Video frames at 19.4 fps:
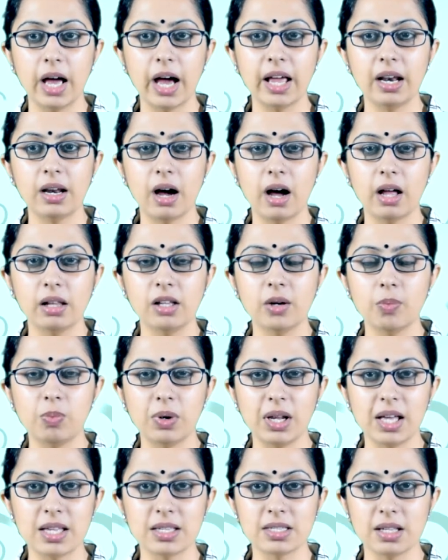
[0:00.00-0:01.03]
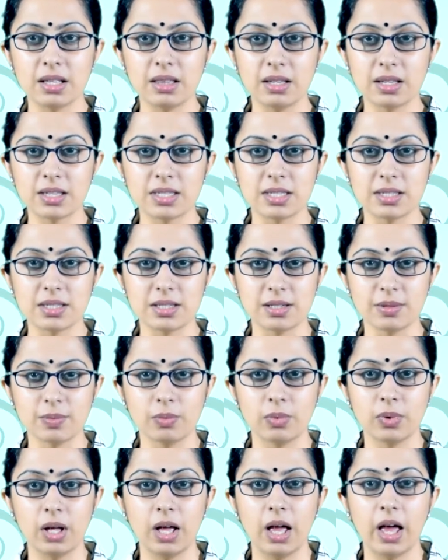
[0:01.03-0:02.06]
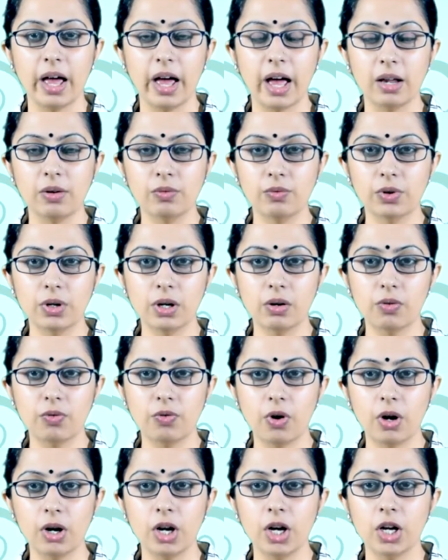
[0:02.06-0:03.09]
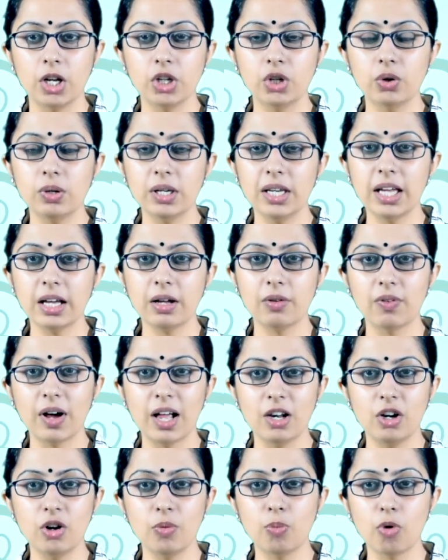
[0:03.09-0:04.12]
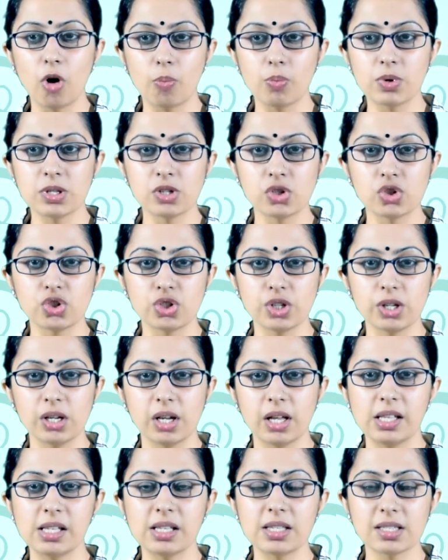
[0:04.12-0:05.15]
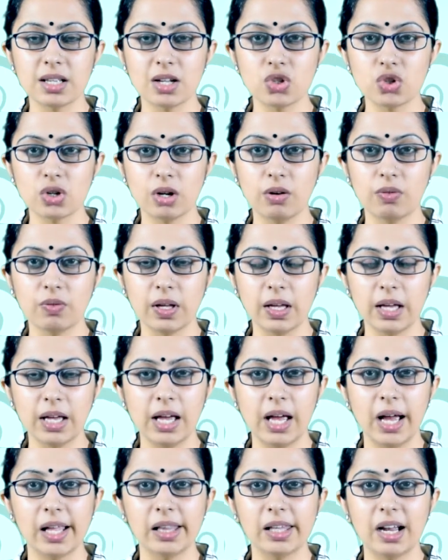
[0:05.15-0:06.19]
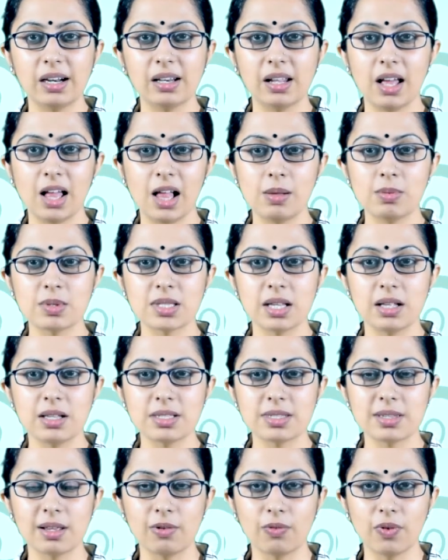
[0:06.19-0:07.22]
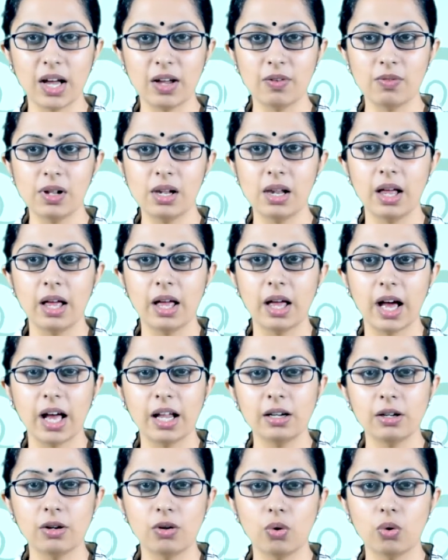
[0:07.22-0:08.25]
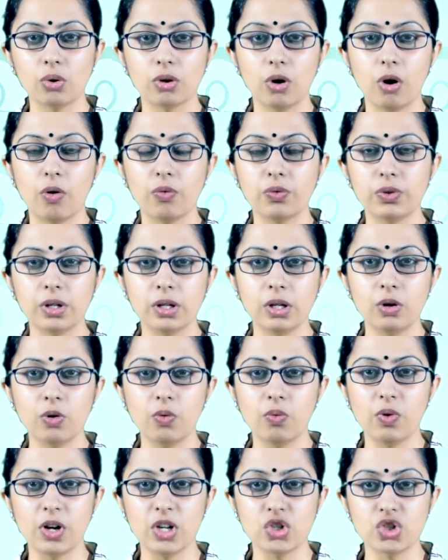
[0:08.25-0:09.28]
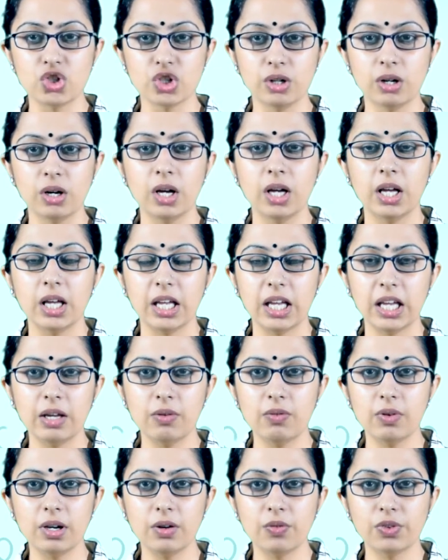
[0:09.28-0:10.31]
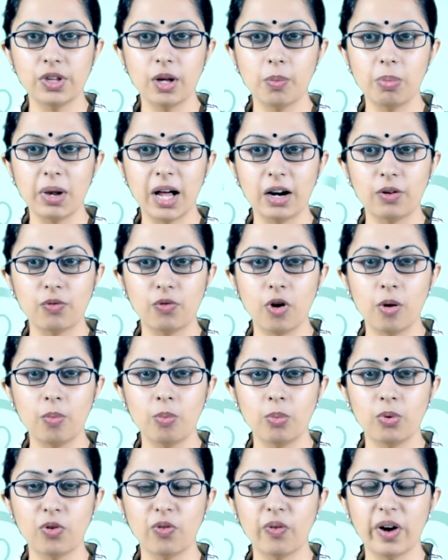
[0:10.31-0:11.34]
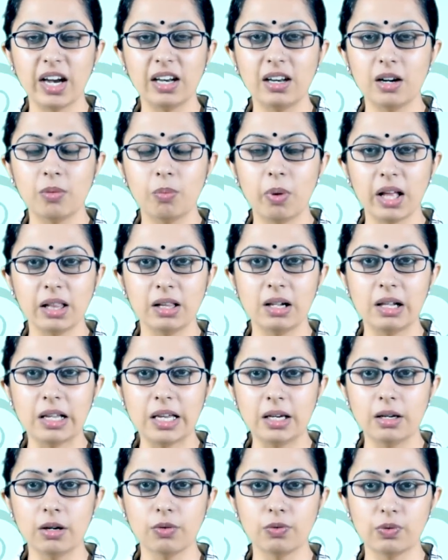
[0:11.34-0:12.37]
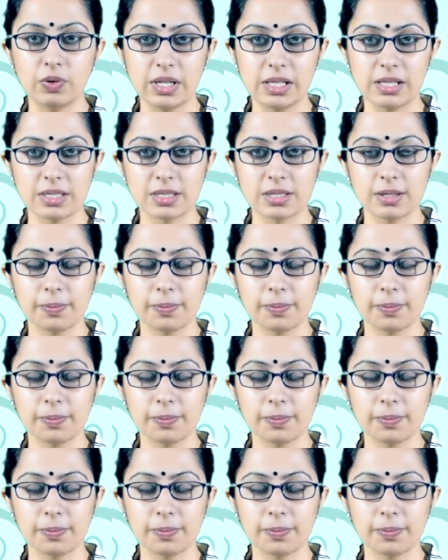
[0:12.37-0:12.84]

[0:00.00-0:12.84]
and other players in the system, and work for unique value proposition in such a way that helps in survival and growth of the new venture, even if the platform provided by the leader fails.